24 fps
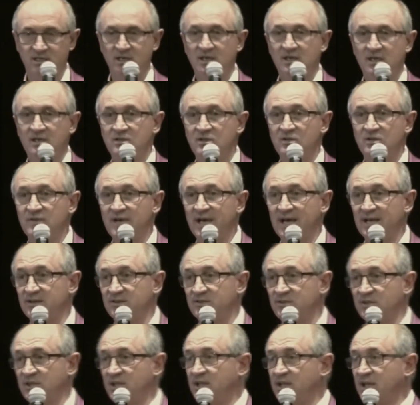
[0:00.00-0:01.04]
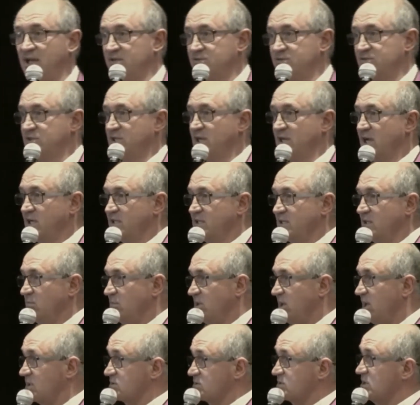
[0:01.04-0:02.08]
You've got to think outside the
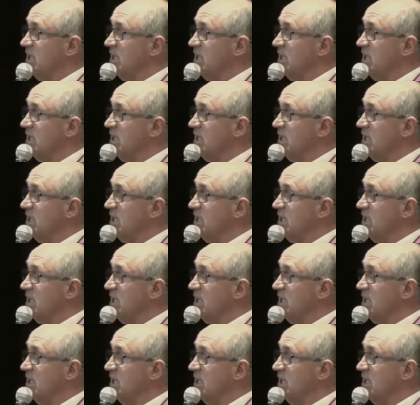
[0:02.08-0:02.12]
box.